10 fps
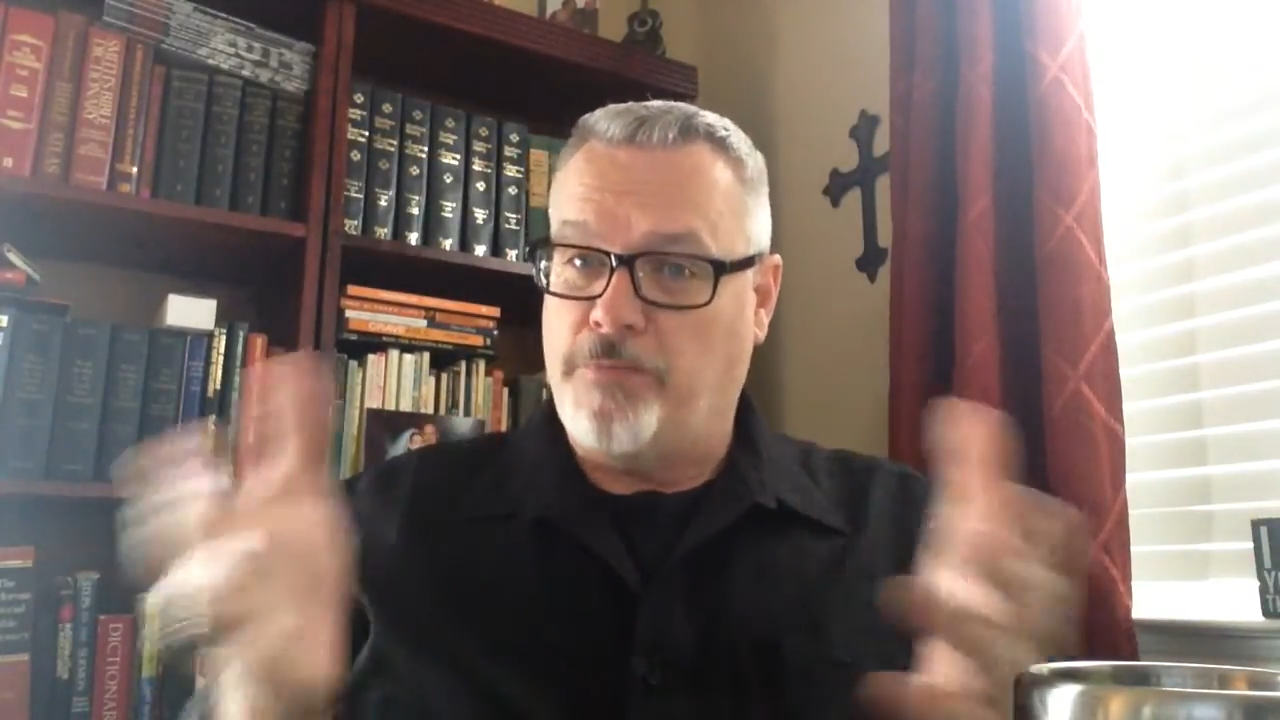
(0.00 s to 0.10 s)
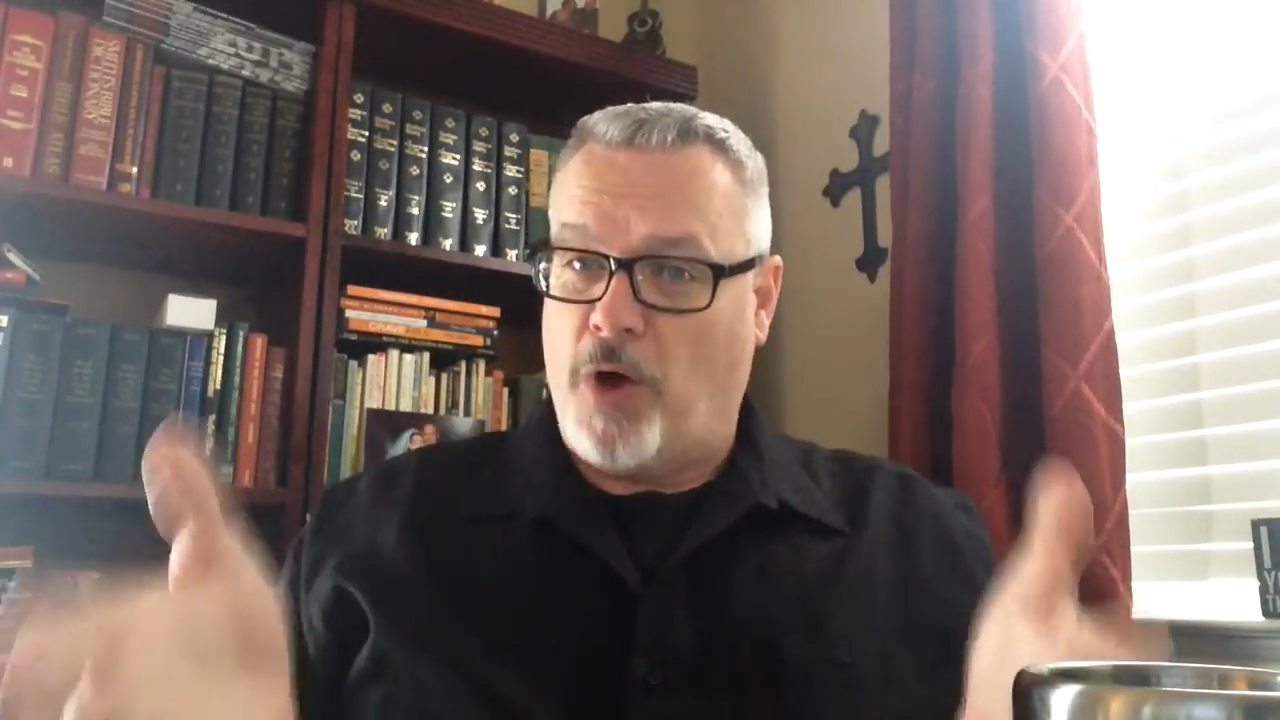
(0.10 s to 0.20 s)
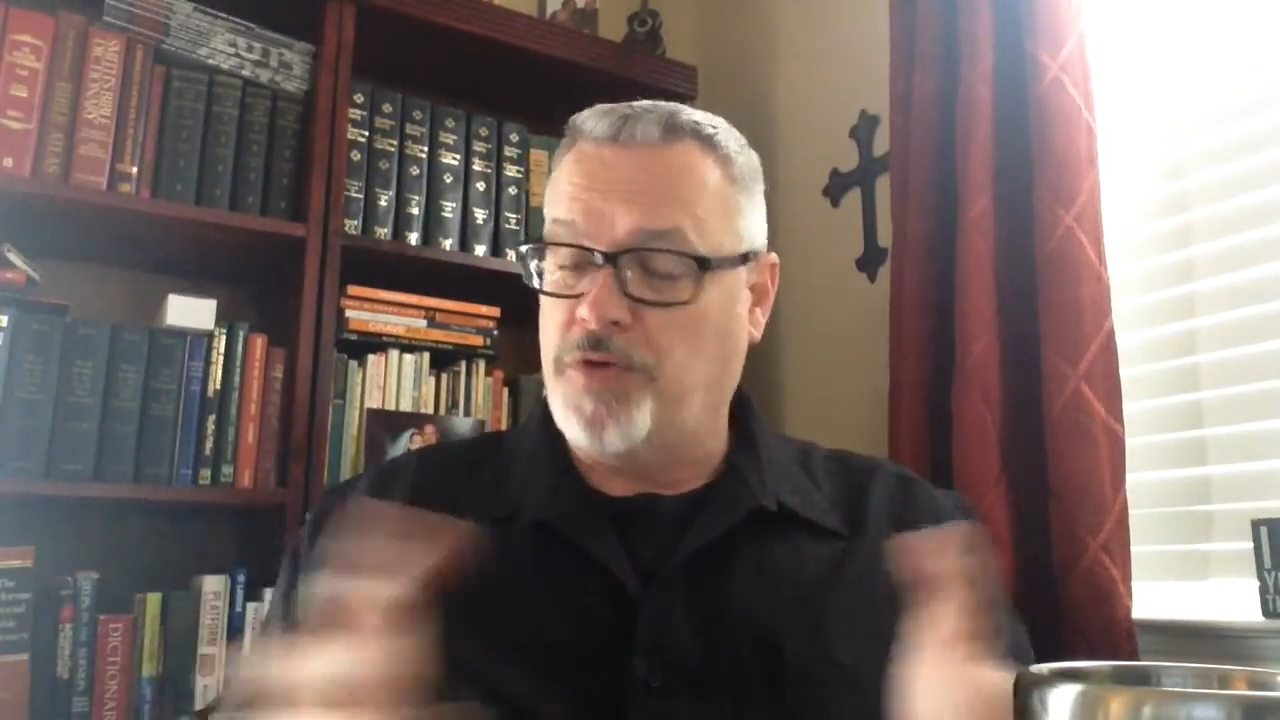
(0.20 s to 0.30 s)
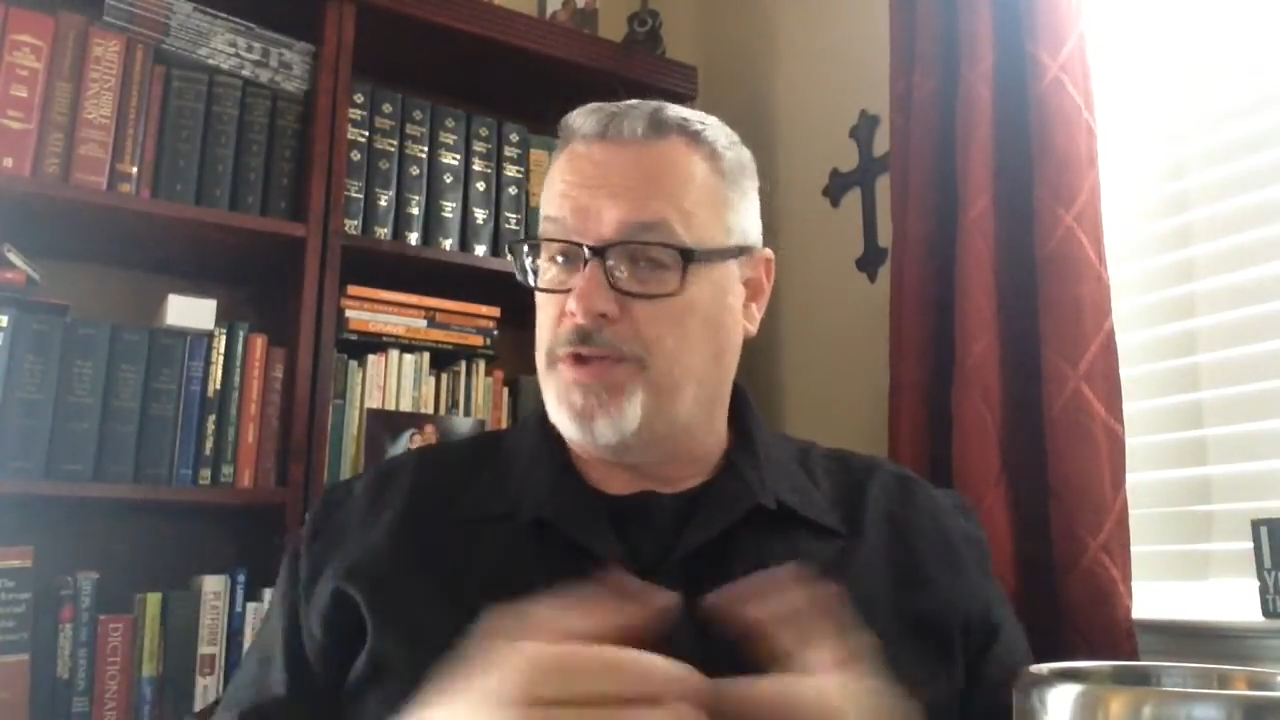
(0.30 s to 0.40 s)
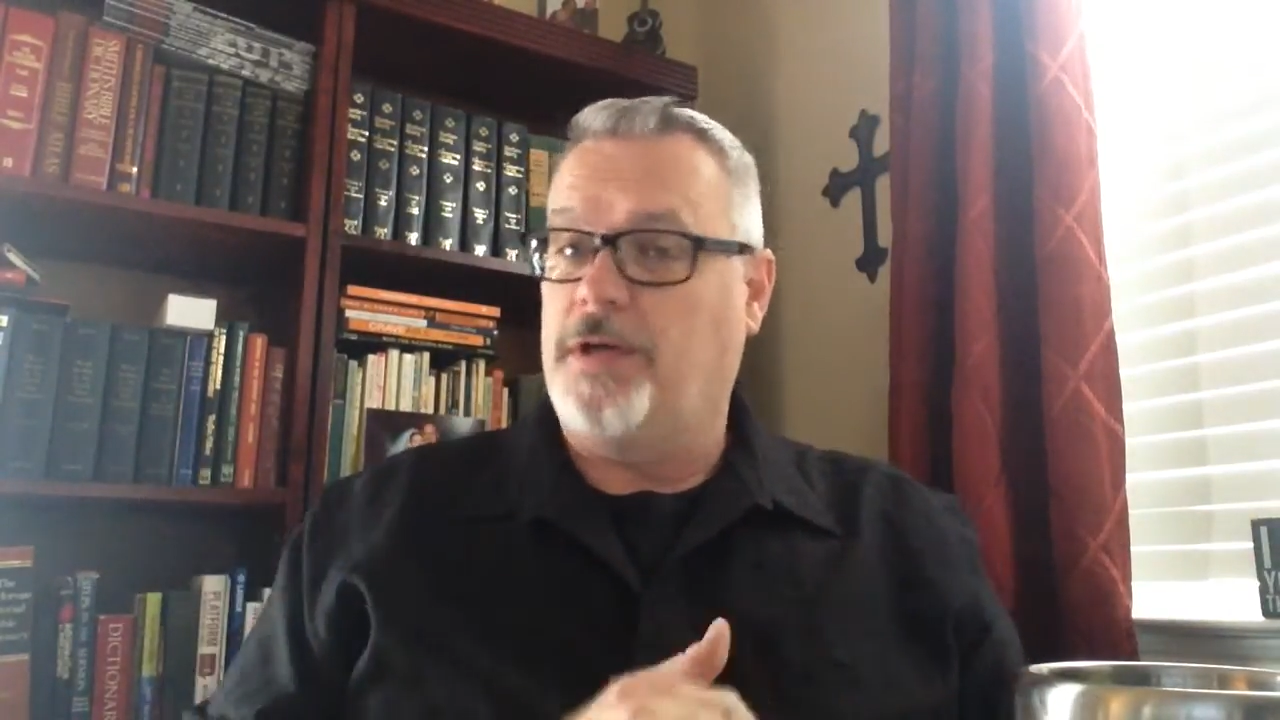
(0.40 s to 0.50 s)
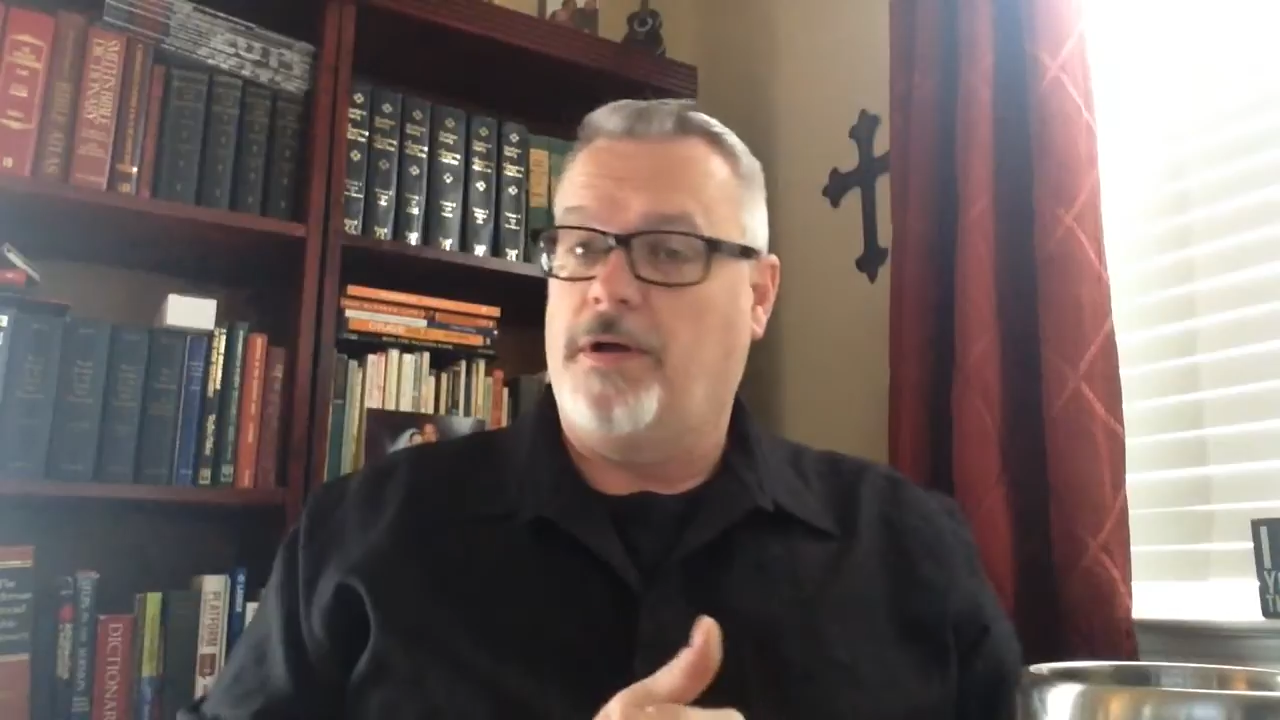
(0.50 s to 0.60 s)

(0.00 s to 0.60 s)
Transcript: posting